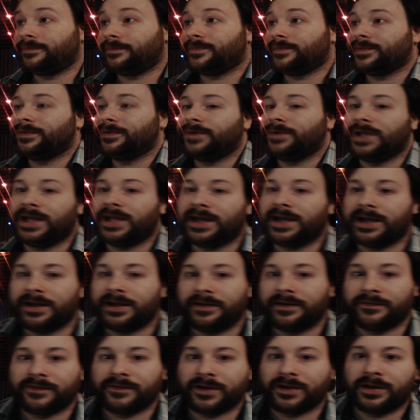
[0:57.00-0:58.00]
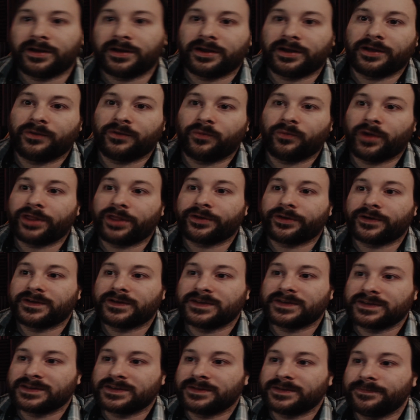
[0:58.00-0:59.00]
We have a weather
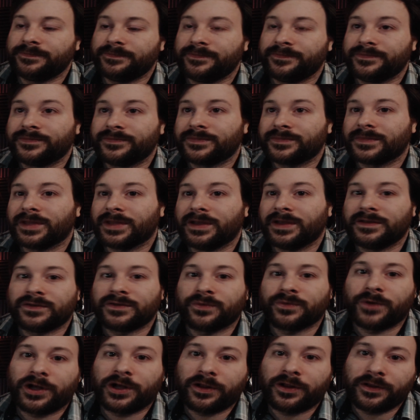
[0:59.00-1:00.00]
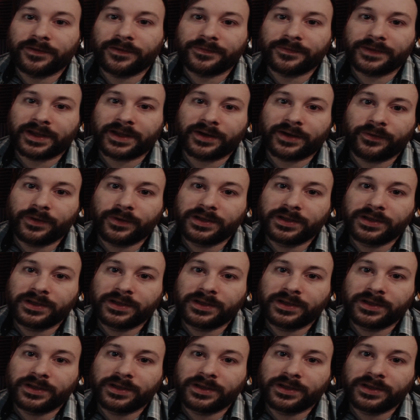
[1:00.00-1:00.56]
system as well now